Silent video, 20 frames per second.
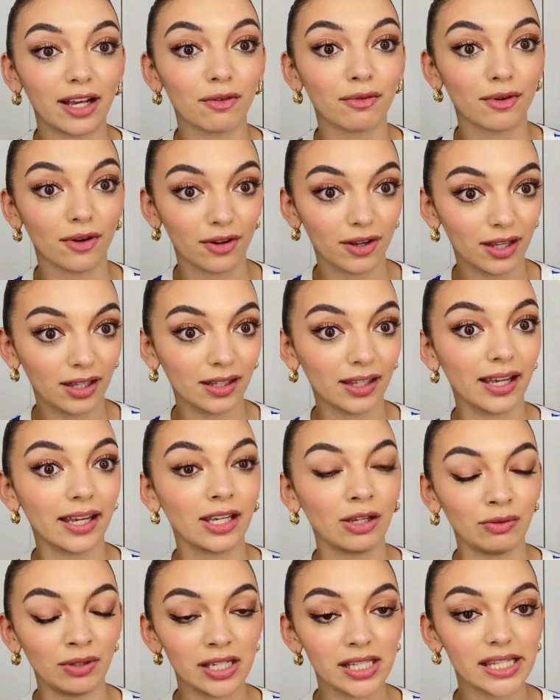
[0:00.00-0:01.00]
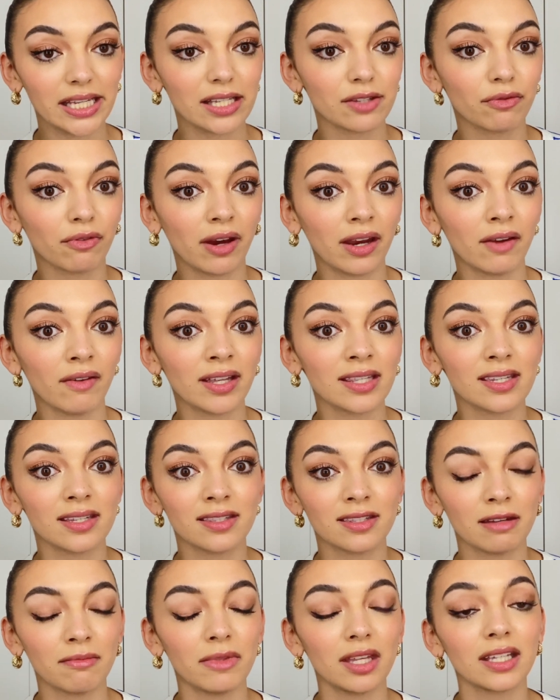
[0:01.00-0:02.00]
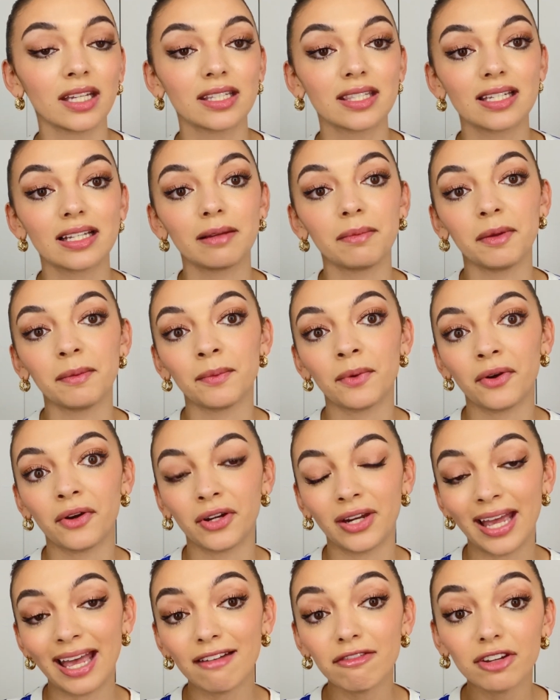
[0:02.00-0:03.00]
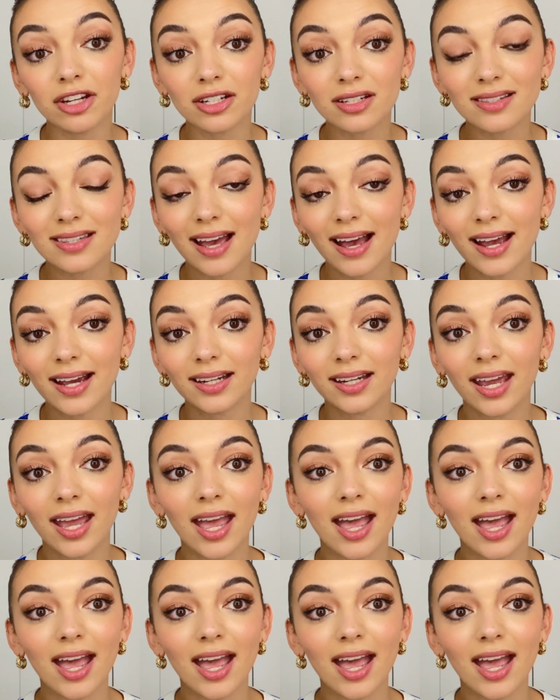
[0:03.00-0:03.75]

rocking a unisex fragrance and something that's a little bit more on the heavier side,